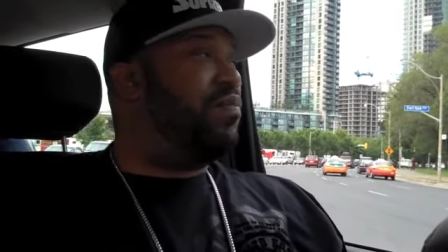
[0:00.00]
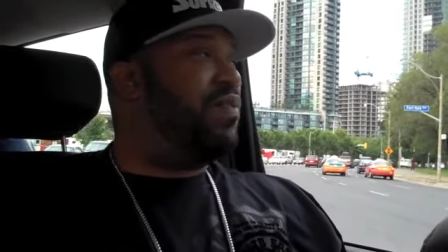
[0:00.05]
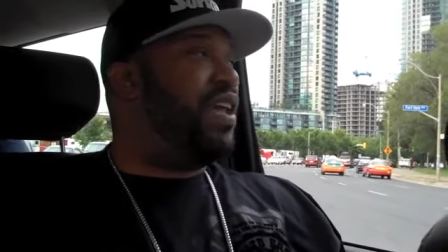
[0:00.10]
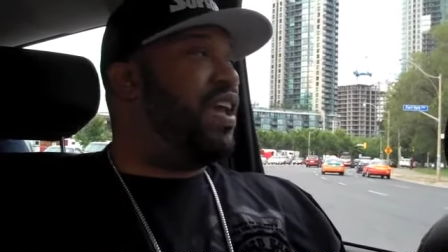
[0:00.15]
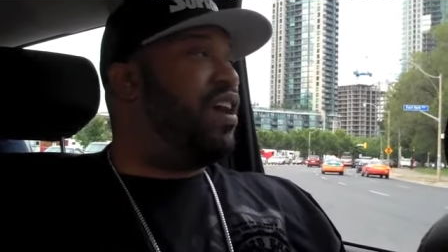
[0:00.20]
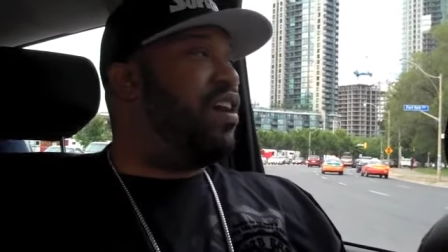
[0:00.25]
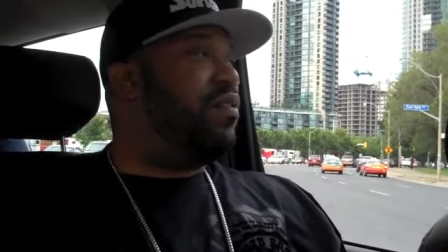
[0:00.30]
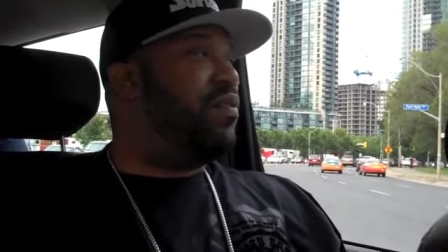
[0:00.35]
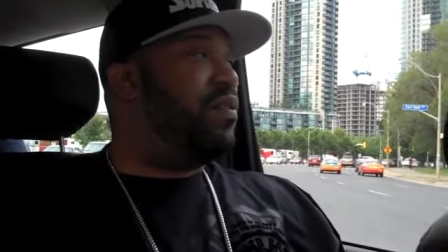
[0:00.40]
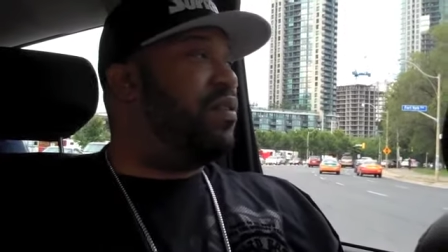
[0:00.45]

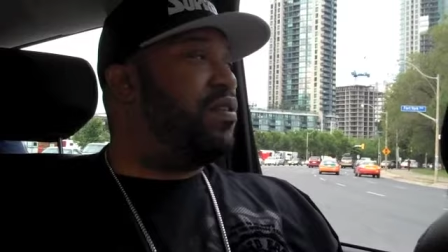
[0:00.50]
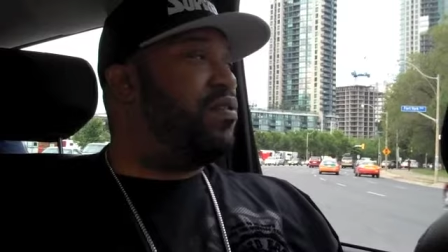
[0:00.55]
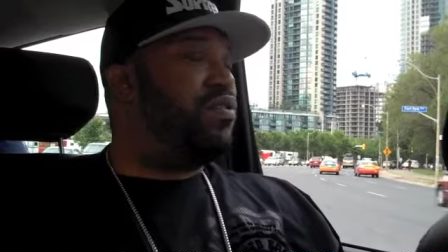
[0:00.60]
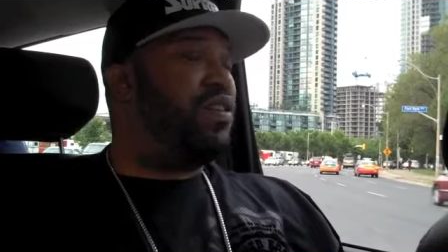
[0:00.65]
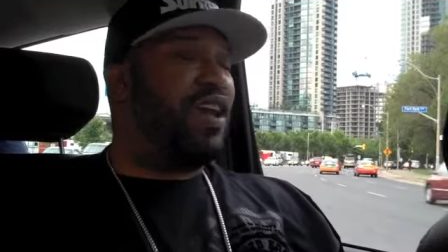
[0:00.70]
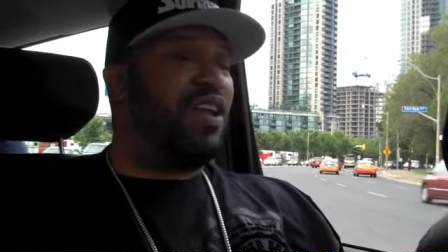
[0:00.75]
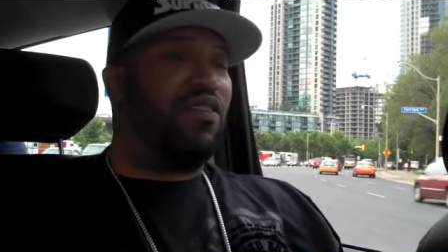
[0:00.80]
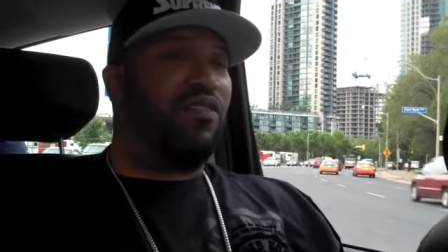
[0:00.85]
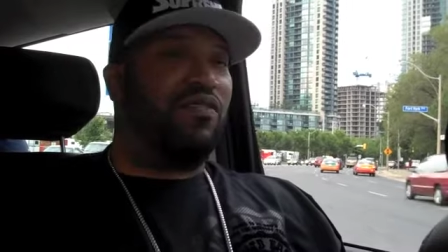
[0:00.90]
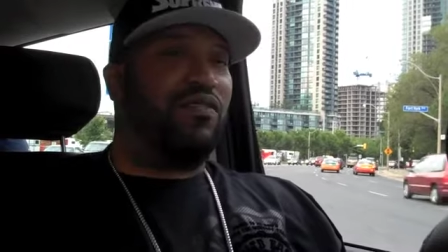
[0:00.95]
down and then you
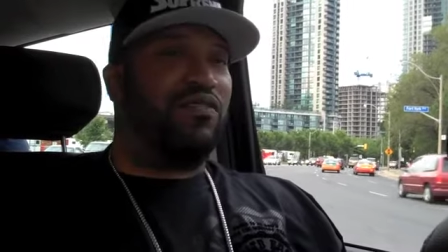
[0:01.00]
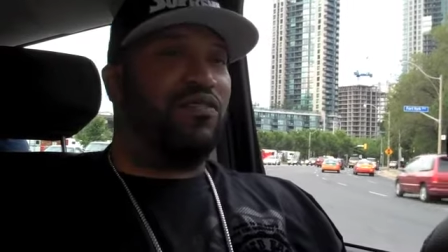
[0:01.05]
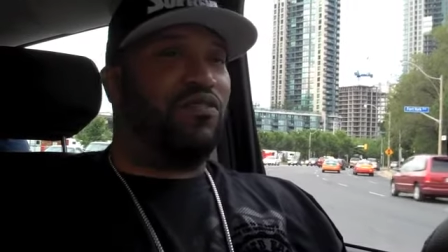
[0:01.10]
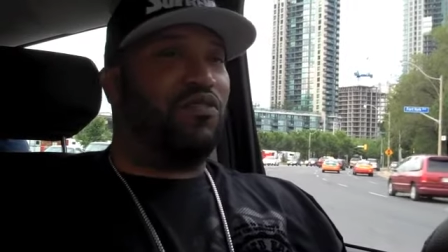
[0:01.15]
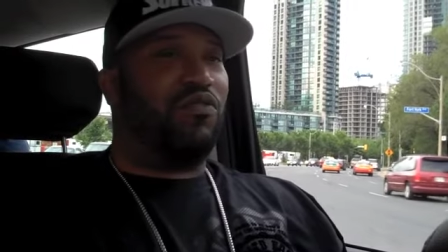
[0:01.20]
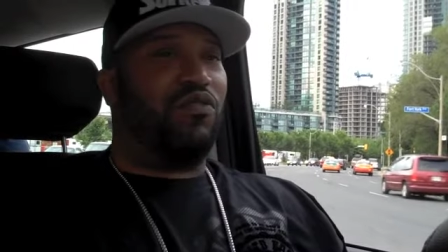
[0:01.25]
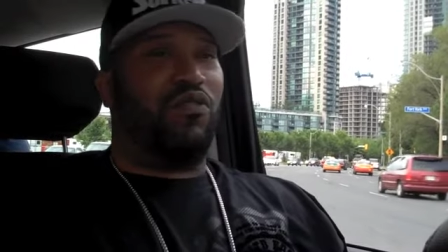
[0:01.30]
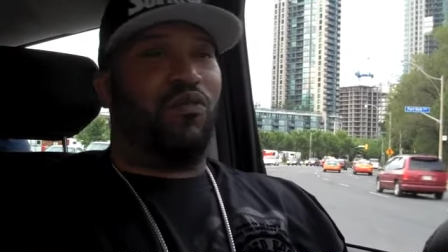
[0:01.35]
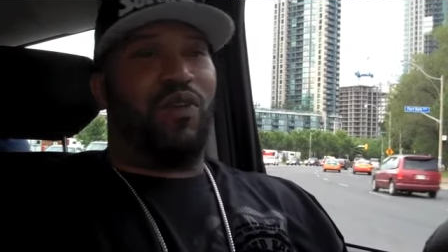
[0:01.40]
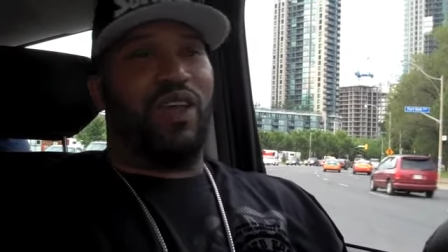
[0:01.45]
gotta do
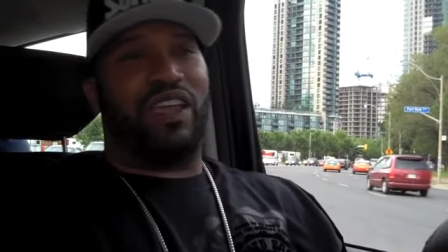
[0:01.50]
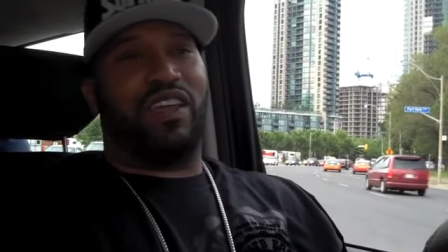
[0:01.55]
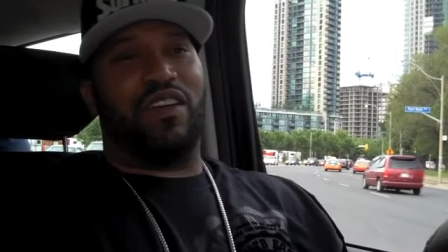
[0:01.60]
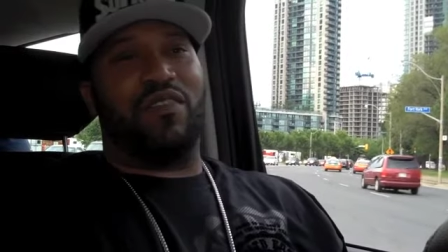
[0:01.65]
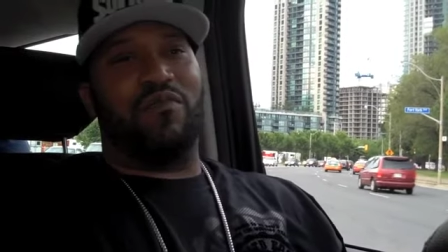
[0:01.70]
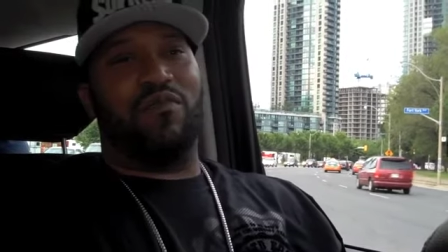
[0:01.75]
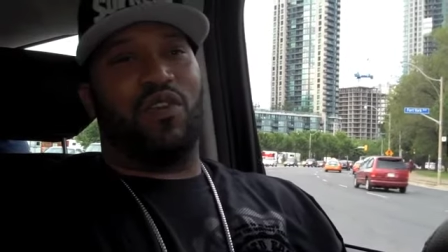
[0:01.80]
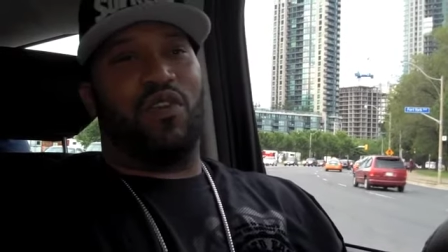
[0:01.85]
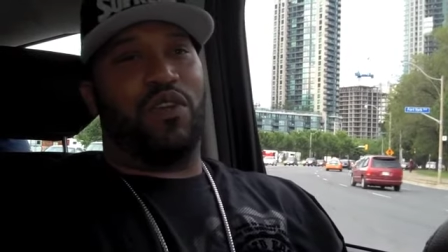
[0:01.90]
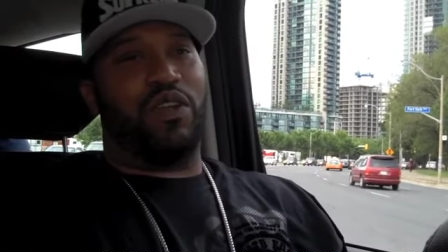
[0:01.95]
the wake up
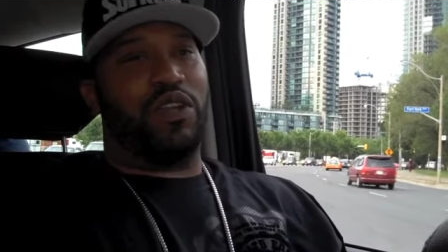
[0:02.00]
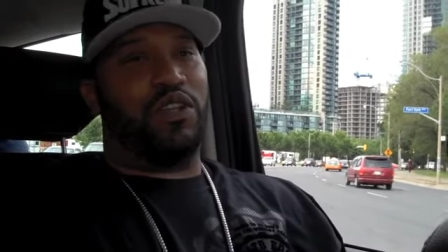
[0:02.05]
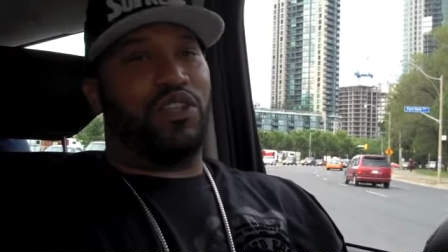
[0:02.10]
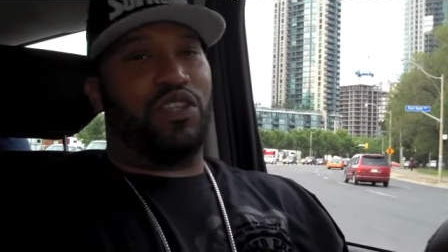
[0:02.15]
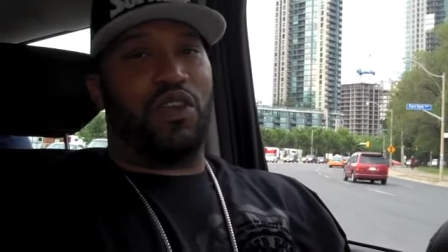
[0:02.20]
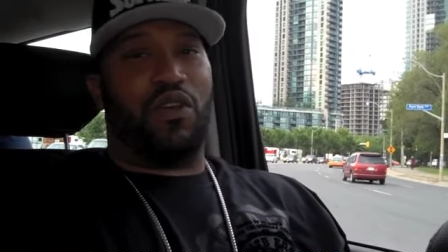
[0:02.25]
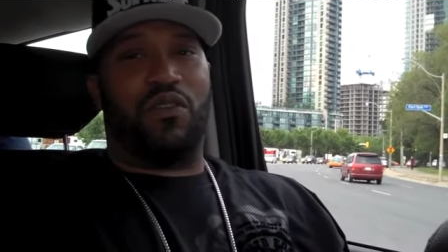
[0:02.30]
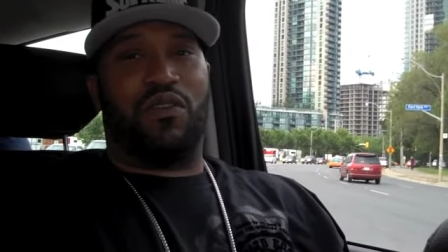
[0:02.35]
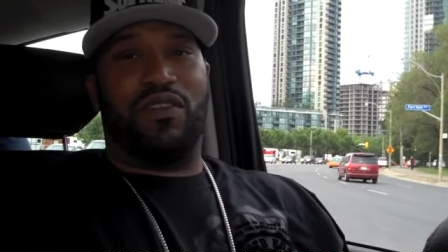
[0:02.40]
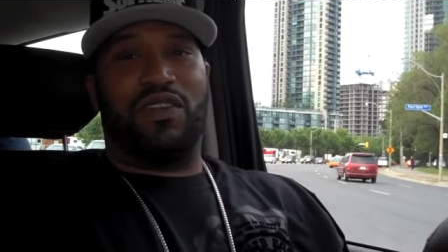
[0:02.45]
morning
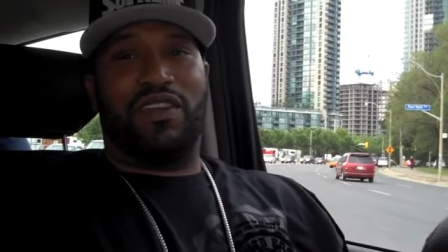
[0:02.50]
show.